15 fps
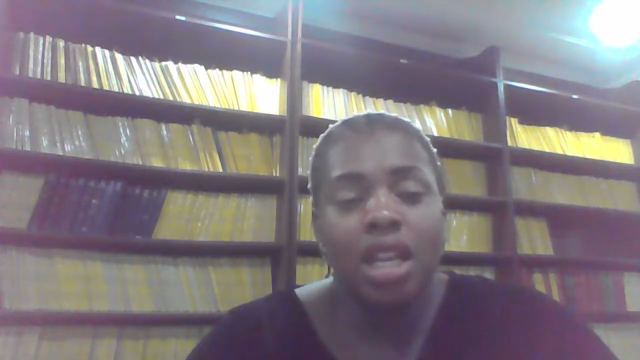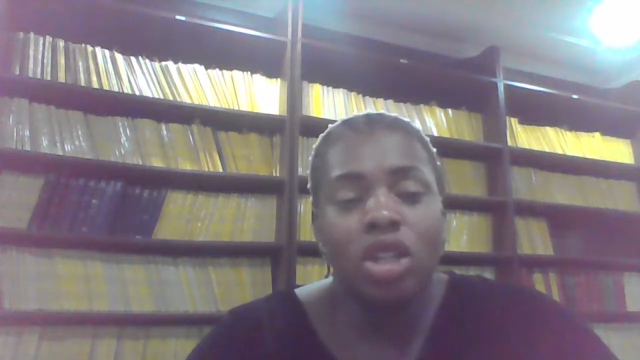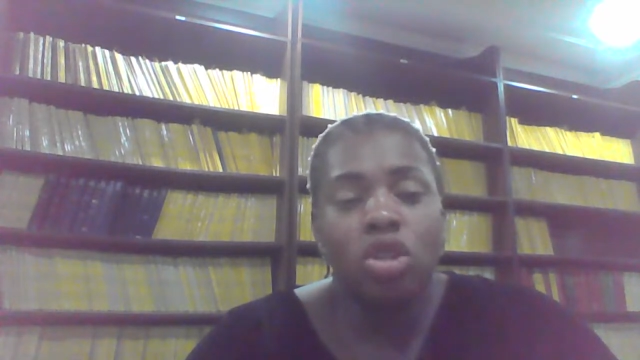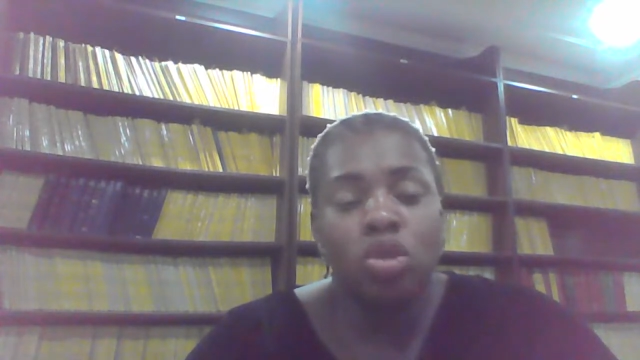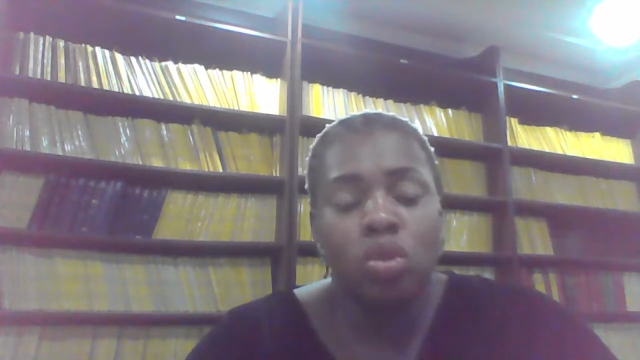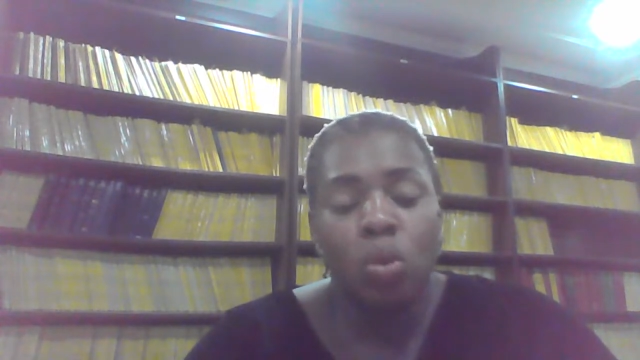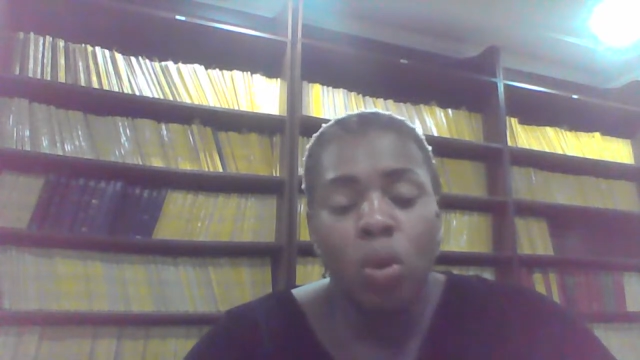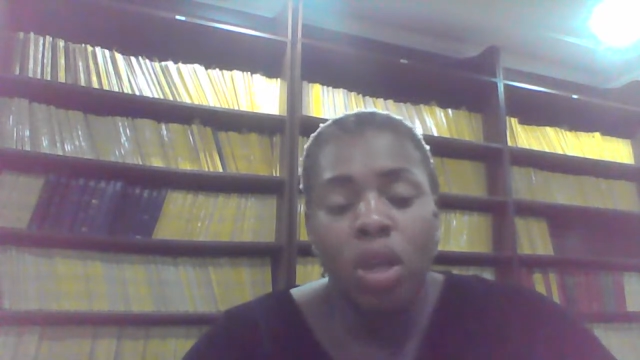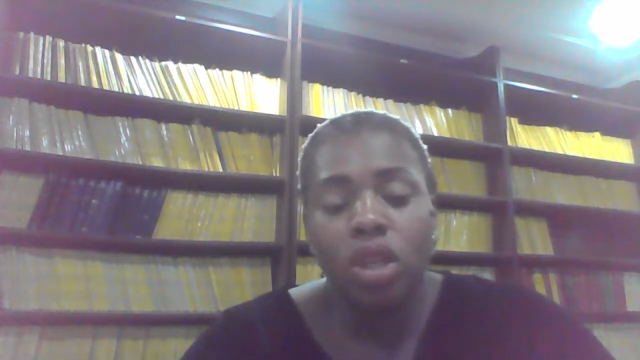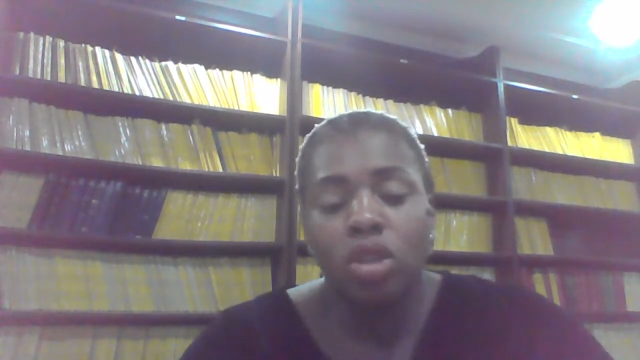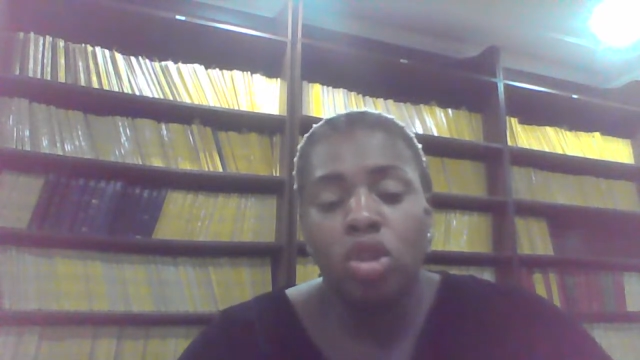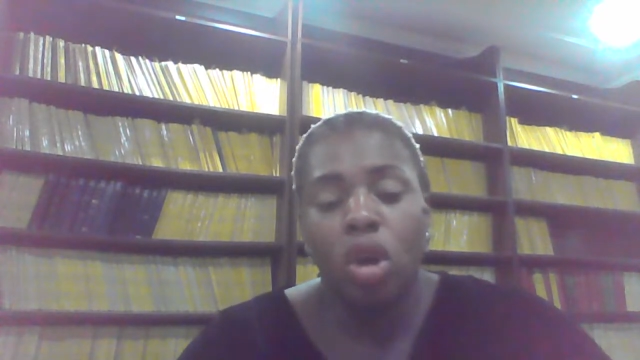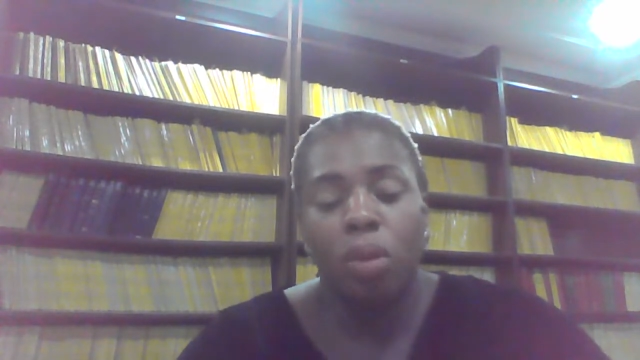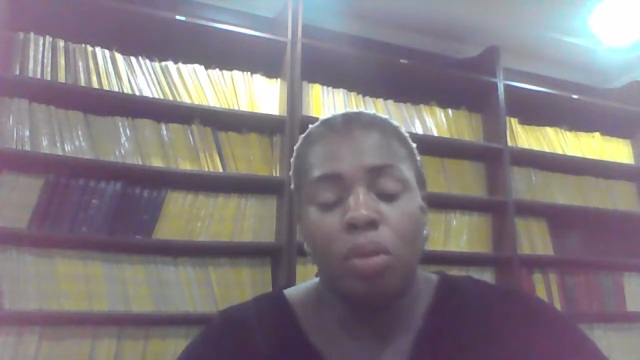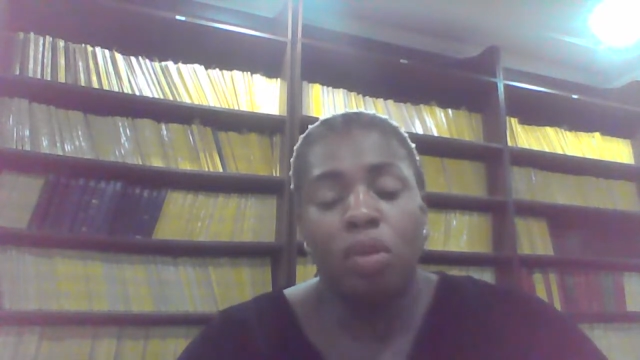a twin
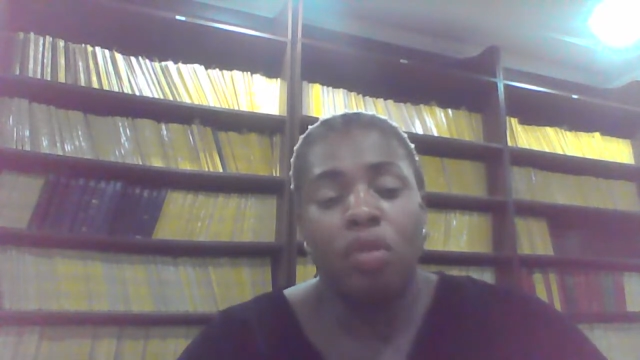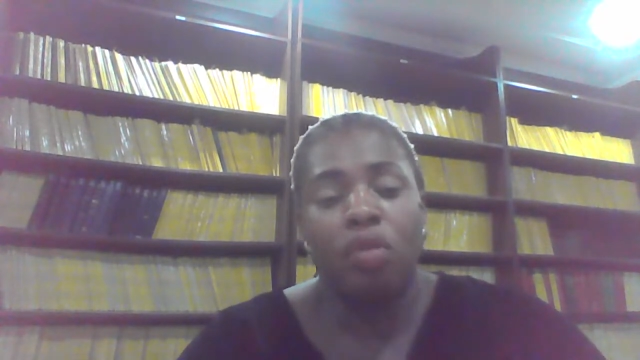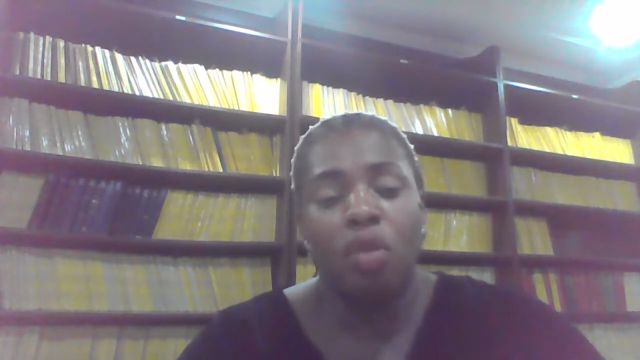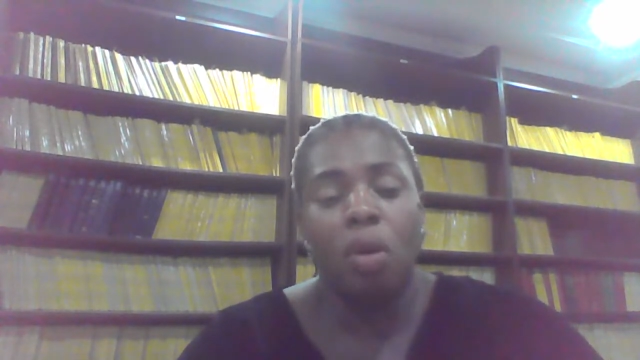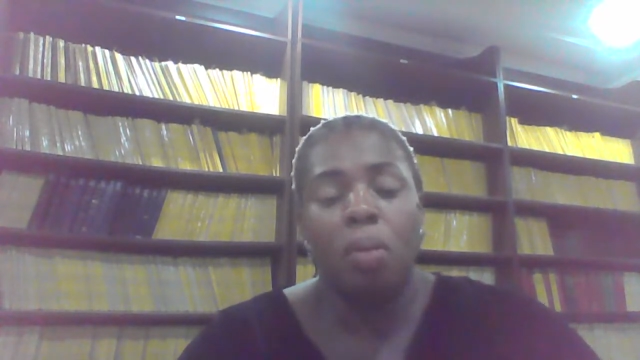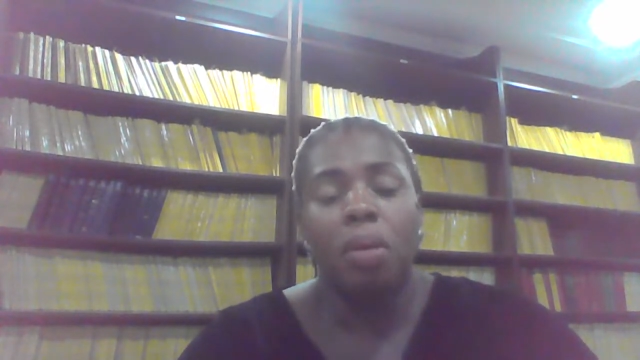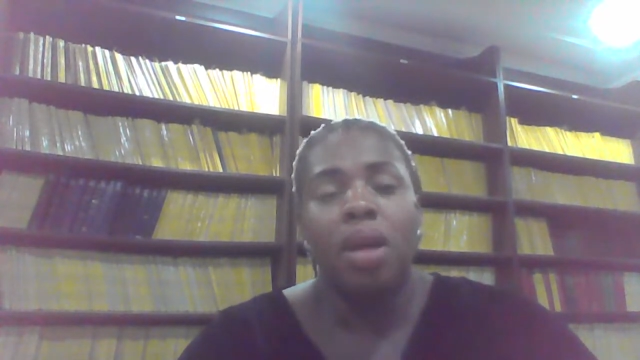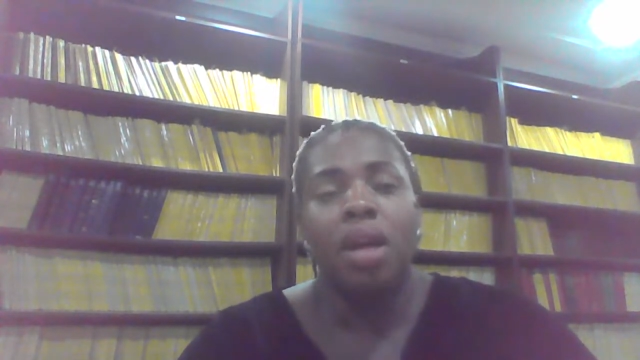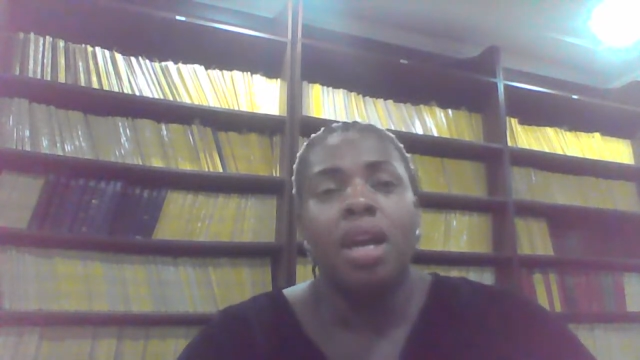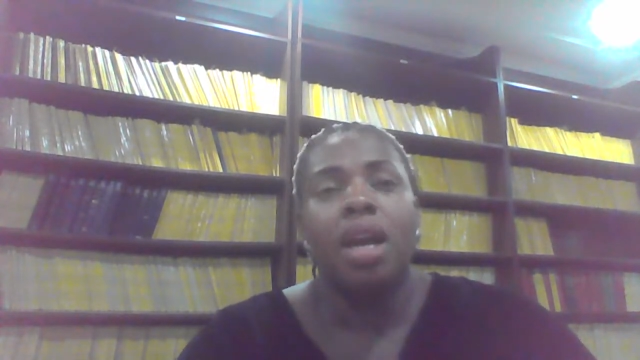double form.